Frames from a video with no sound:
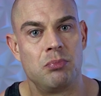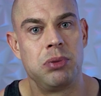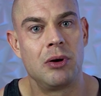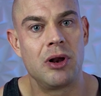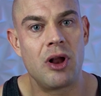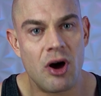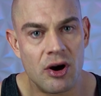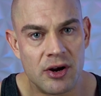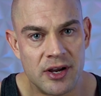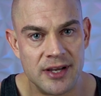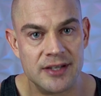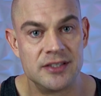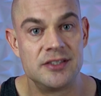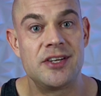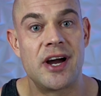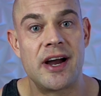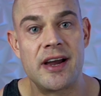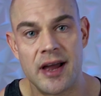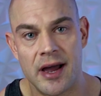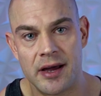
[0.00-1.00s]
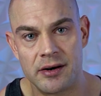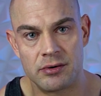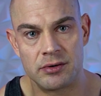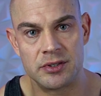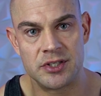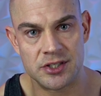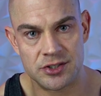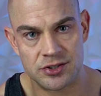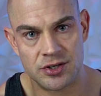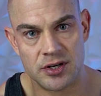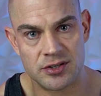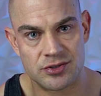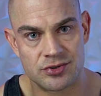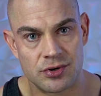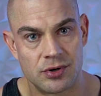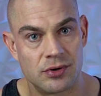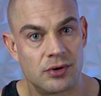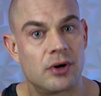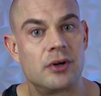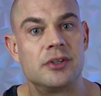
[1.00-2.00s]
blocking
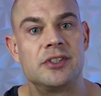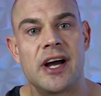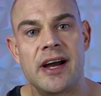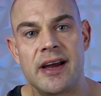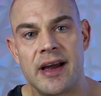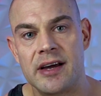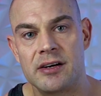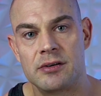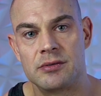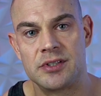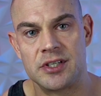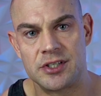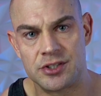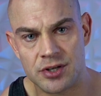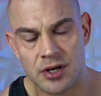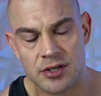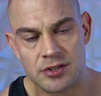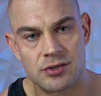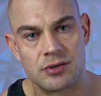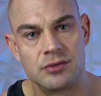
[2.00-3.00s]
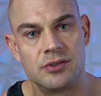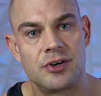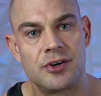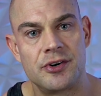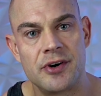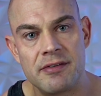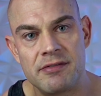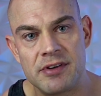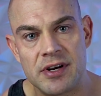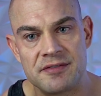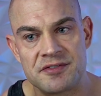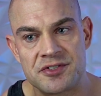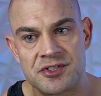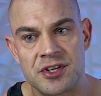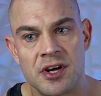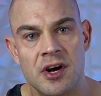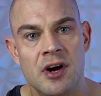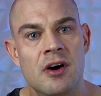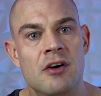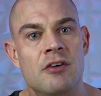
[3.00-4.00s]
dihydrotestosterone or dihydrotestosterone derivatives